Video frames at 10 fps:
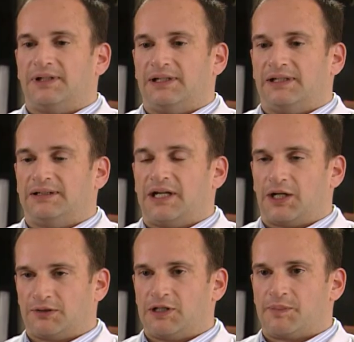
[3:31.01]
a
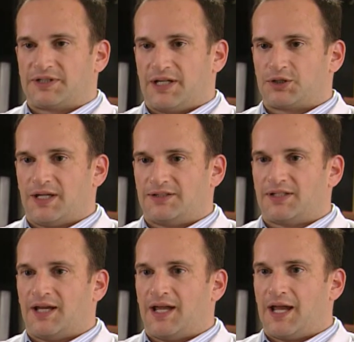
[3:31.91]
group such as
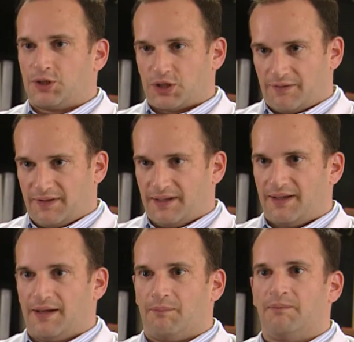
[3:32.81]

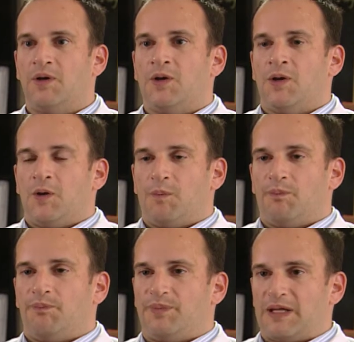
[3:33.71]
AAHIVM
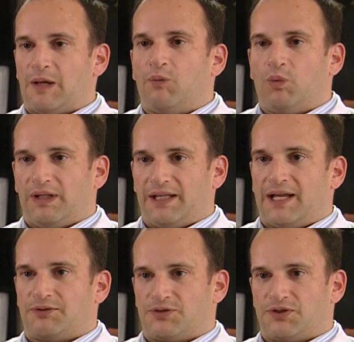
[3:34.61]
being
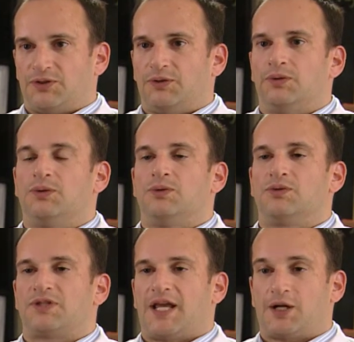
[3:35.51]
willing to
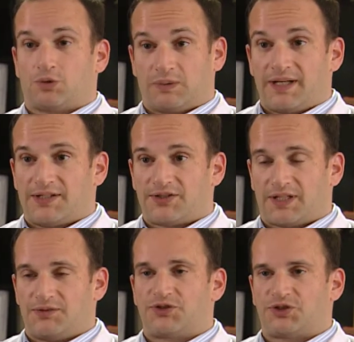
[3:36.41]
take a risk
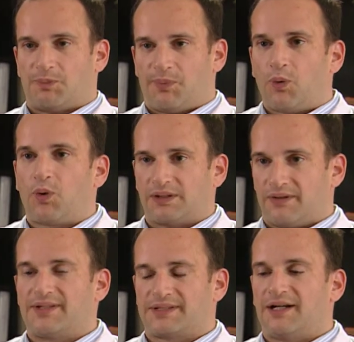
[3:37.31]
and support
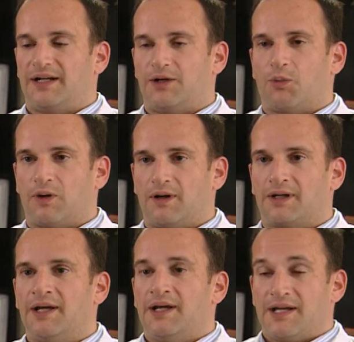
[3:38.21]
this kind of work
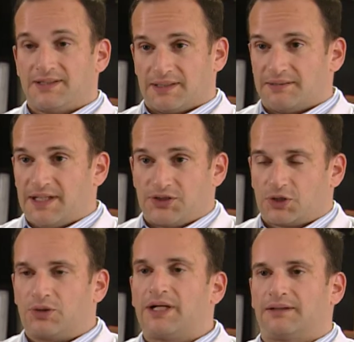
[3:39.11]
is
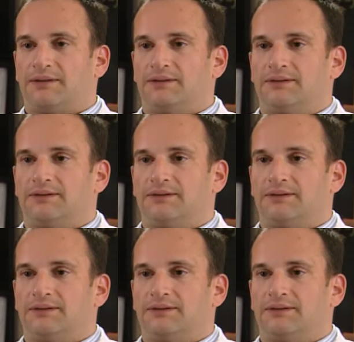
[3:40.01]
critical.